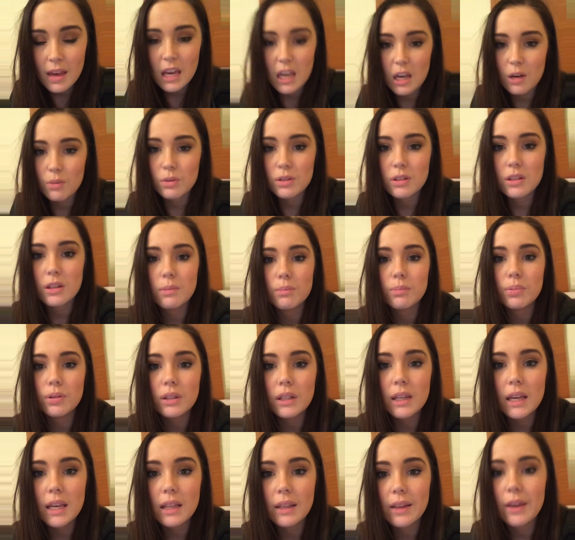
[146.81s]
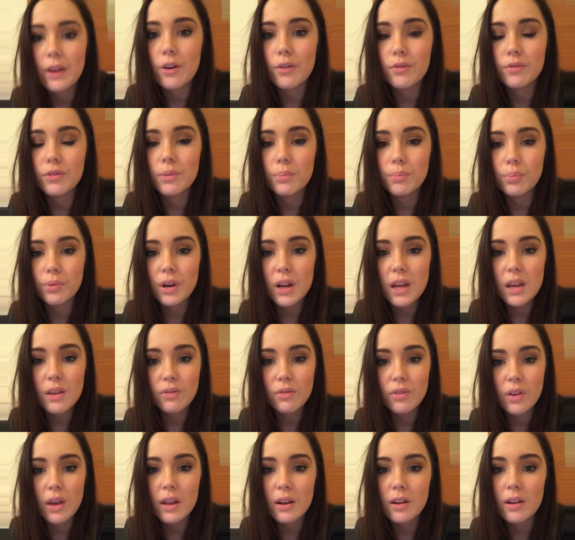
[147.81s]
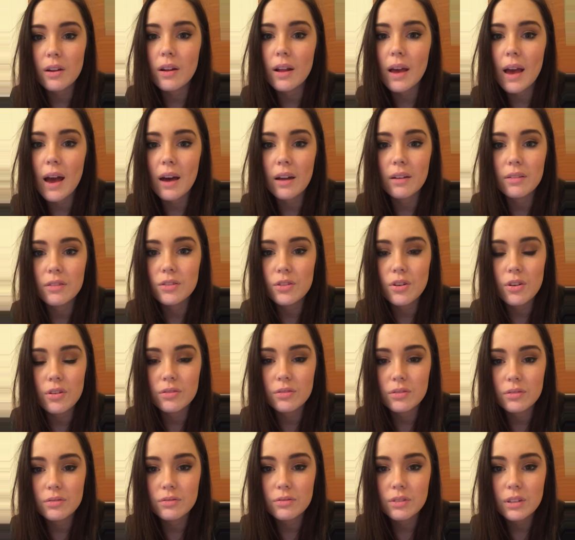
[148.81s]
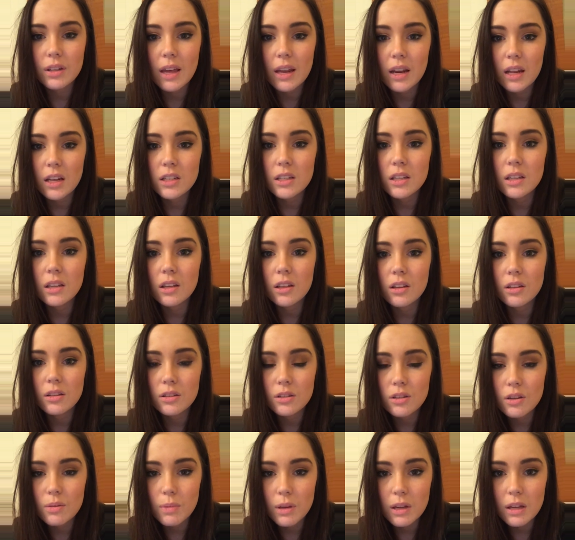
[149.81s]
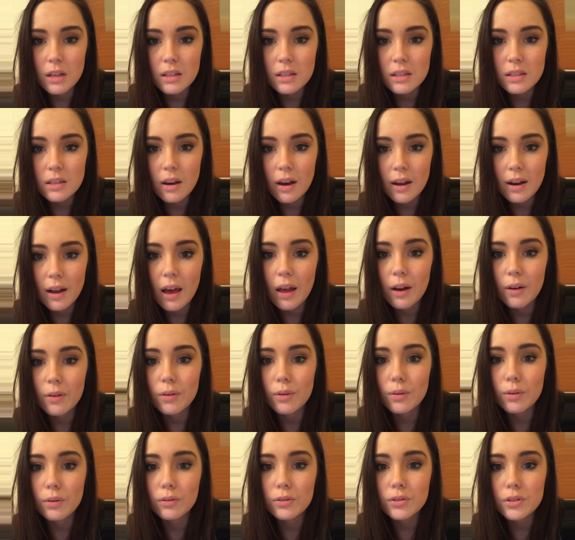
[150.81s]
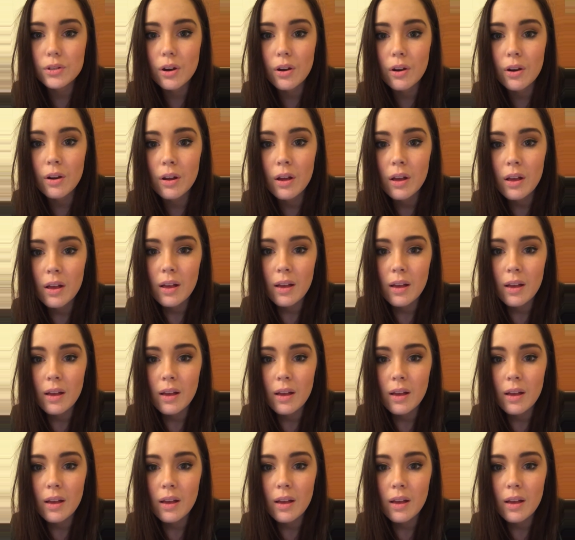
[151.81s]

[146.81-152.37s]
it was completely off the brief and not relating to the consumer insight at all. So